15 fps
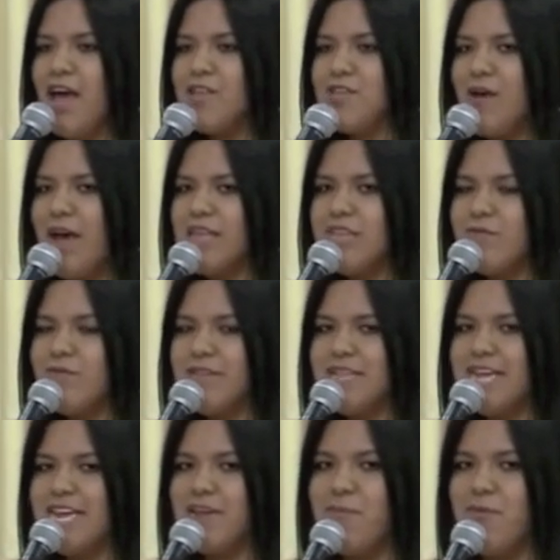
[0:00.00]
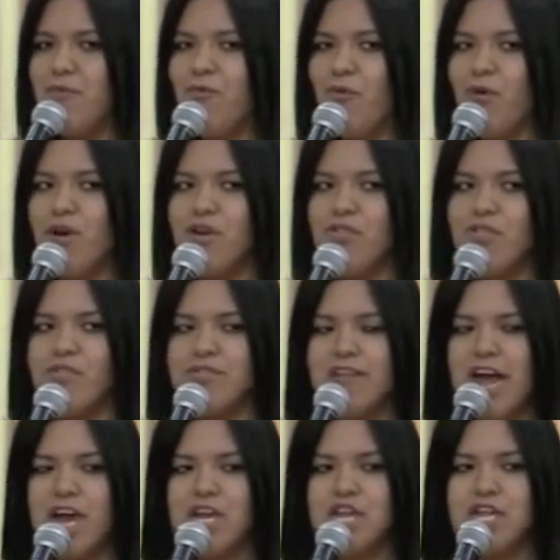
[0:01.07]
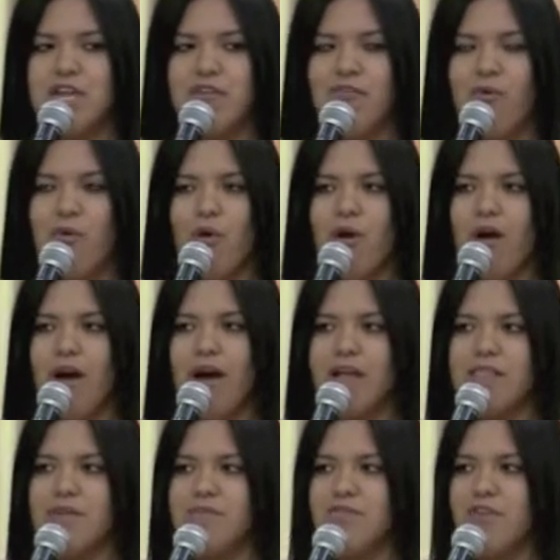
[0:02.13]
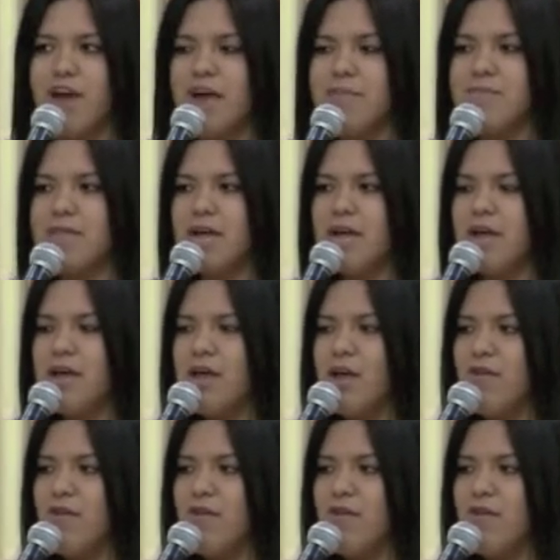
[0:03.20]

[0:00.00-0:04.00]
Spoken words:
So as it was stated before, there's actually 4 O'odham tribes that